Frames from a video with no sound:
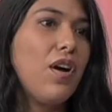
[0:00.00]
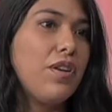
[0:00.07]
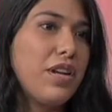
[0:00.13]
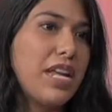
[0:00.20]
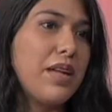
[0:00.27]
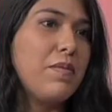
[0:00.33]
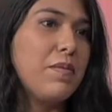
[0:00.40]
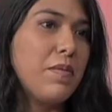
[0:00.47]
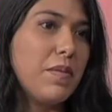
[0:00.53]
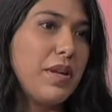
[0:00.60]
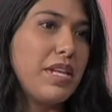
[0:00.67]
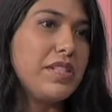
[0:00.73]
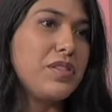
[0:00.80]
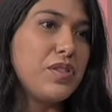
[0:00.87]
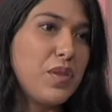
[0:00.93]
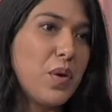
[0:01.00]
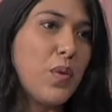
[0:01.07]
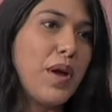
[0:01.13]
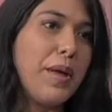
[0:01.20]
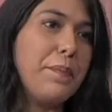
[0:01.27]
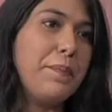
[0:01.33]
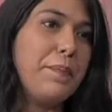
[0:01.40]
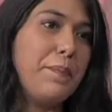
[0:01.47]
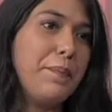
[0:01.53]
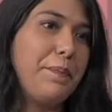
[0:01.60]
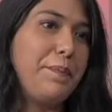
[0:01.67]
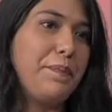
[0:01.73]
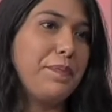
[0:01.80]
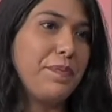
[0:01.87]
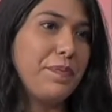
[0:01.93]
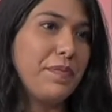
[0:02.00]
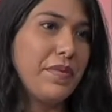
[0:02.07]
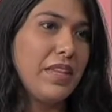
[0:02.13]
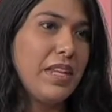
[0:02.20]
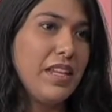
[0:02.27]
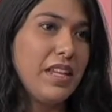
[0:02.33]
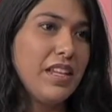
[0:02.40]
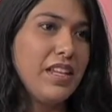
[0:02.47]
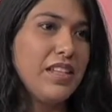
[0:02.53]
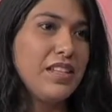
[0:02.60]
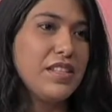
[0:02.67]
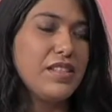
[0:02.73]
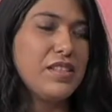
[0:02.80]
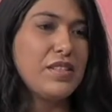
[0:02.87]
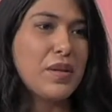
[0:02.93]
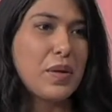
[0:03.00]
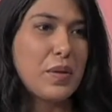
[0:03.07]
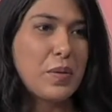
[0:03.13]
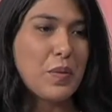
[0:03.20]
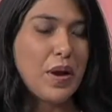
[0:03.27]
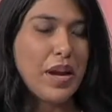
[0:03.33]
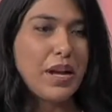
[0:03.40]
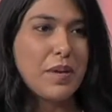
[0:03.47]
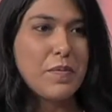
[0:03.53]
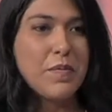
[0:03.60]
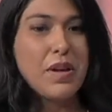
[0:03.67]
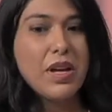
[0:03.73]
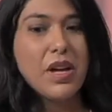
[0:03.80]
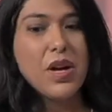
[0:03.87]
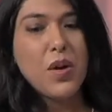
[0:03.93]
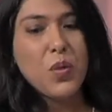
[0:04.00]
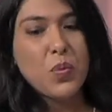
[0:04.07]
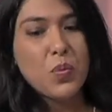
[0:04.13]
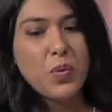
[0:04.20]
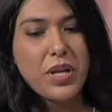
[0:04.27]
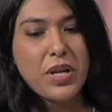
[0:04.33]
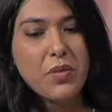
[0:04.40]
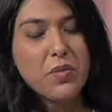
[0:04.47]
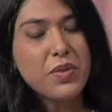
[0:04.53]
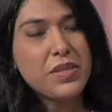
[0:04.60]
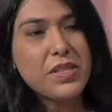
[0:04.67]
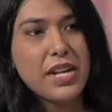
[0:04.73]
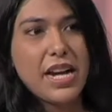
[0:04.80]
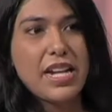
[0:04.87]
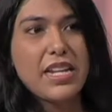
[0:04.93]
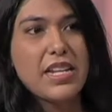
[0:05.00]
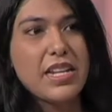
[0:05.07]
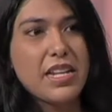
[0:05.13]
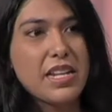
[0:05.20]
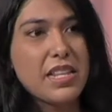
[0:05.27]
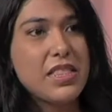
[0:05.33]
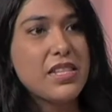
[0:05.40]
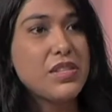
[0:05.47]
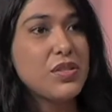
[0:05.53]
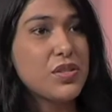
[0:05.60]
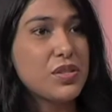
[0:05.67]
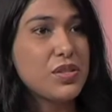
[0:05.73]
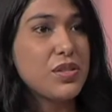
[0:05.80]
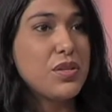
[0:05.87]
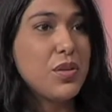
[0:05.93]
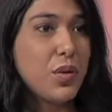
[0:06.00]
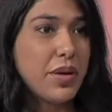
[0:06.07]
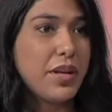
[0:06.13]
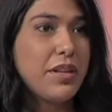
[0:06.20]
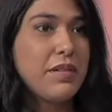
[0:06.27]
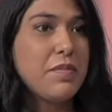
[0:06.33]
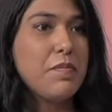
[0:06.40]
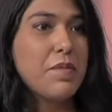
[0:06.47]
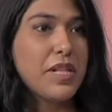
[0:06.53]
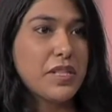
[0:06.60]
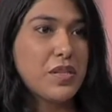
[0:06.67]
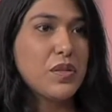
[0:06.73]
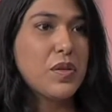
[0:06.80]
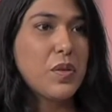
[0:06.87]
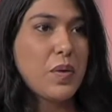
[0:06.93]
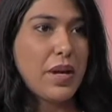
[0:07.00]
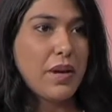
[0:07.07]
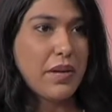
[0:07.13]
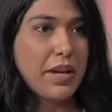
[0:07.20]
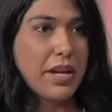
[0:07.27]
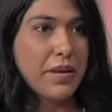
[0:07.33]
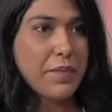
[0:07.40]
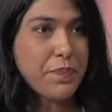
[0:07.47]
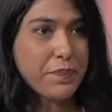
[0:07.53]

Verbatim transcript: mm-hmm. our name is Yoem. Oh, okay. So um, we resided in the Sonora, Mexico area